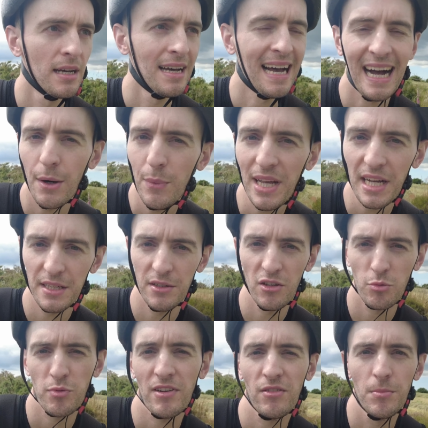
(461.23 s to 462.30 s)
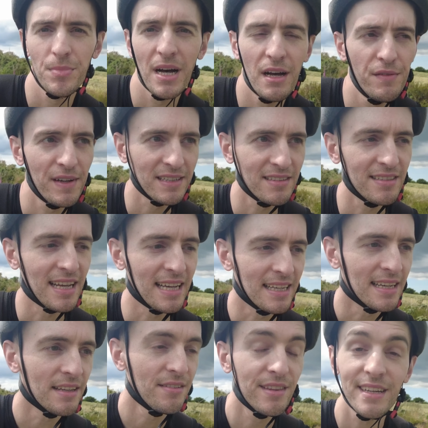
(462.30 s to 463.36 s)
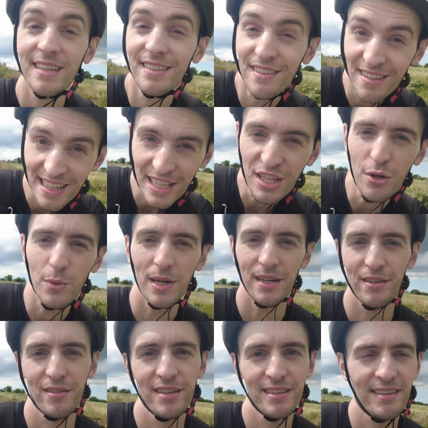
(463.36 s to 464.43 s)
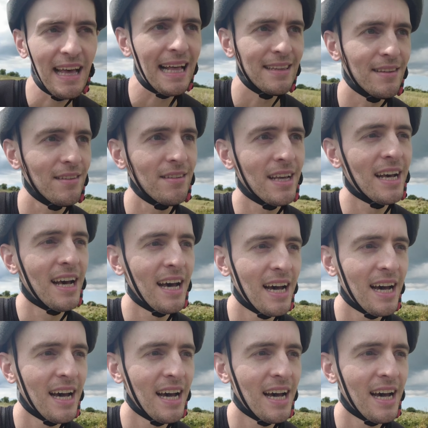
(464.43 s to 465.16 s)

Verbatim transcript: how we can use present perfect today is the continuous tense.